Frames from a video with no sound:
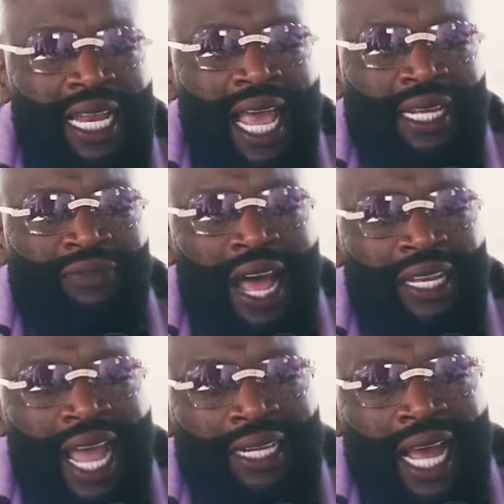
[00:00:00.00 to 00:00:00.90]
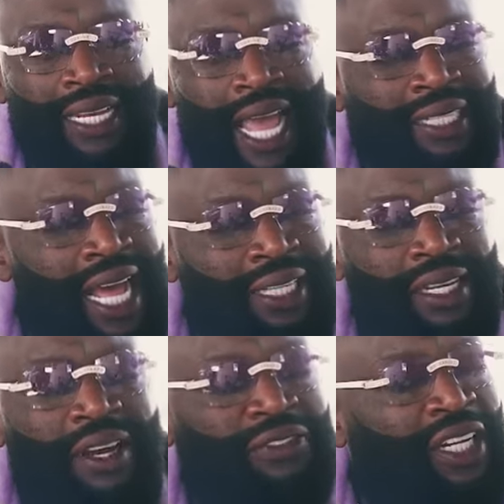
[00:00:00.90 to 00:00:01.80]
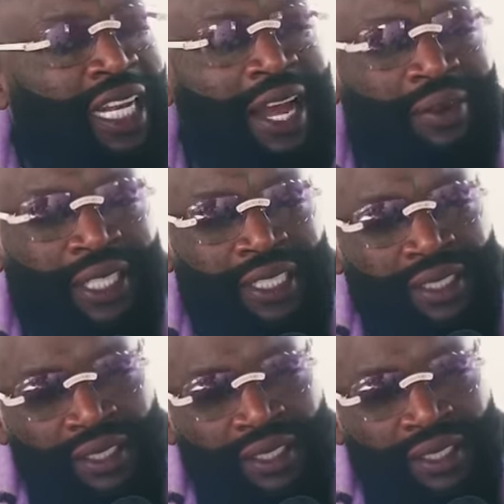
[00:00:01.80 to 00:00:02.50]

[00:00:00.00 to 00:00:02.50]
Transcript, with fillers: I like I like I like I love clarity.